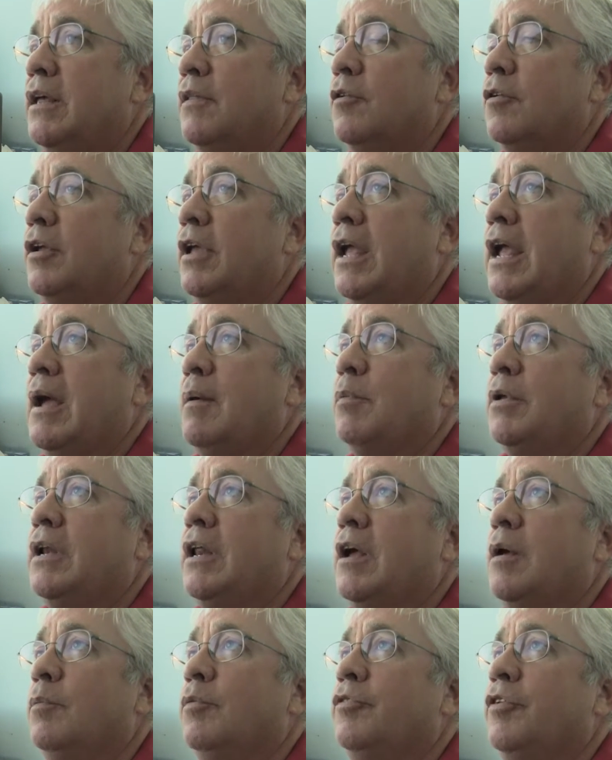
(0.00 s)
other gambling
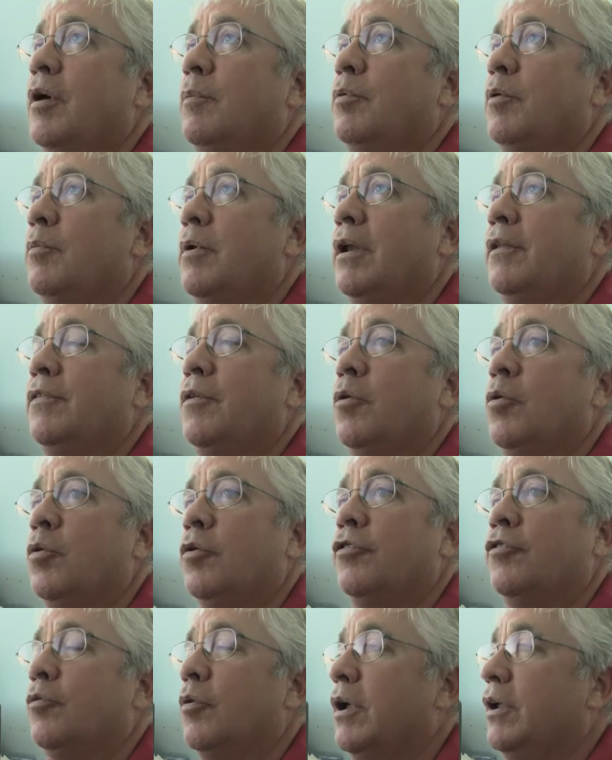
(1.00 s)
to help supplement the
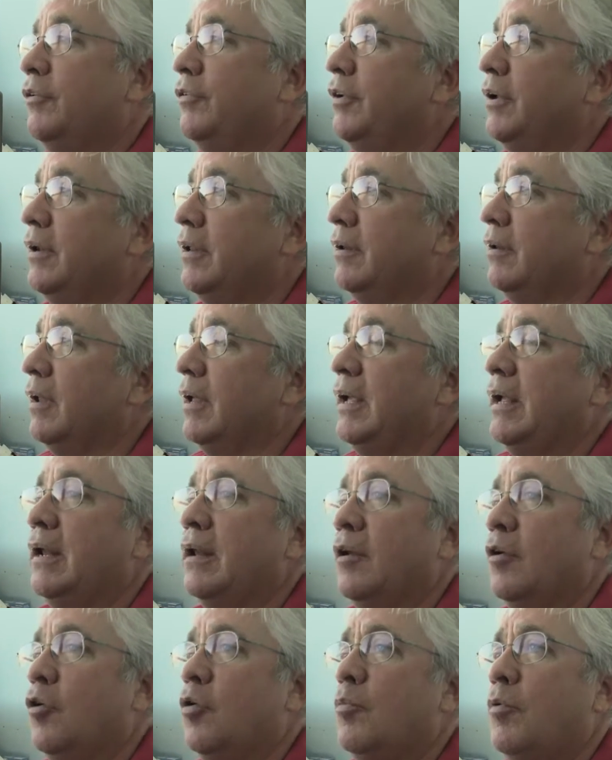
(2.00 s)
horse racing, and
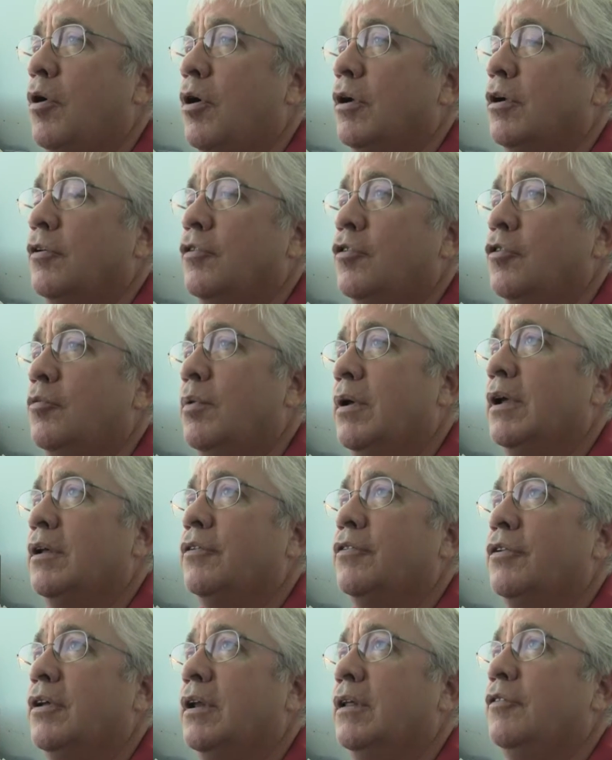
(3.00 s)
Lincoln and Omaha, your two
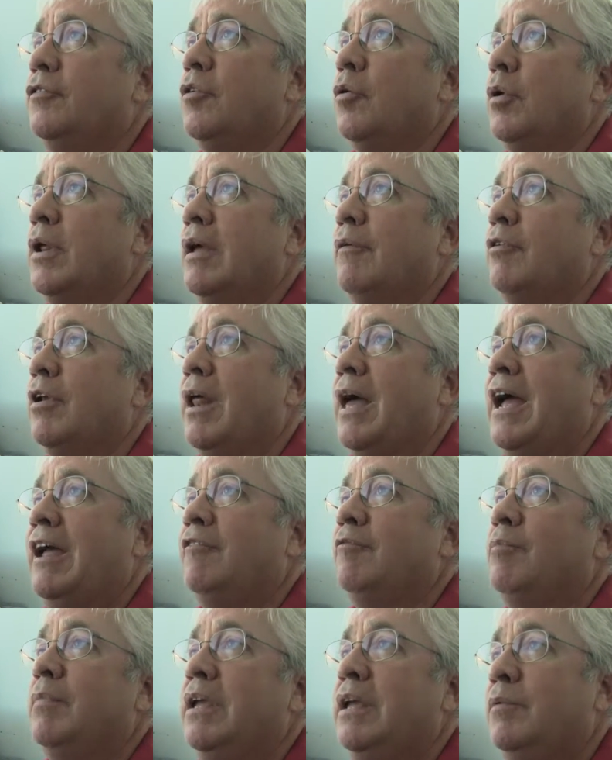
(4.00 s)
biggest cities, don't have a
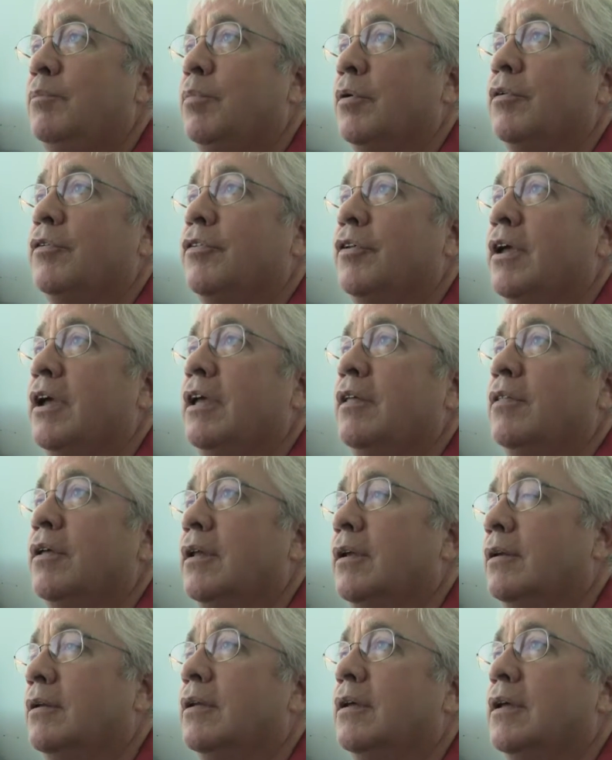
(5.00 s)
live meet per se,
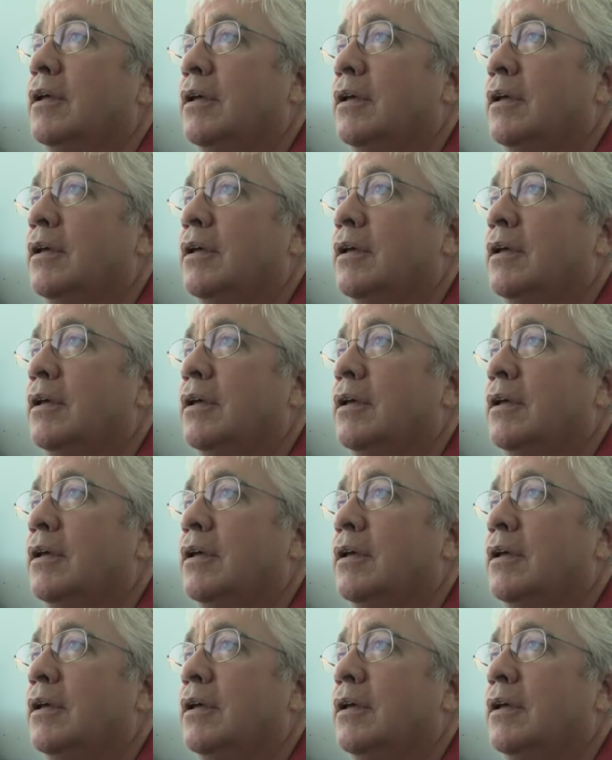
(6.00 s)
then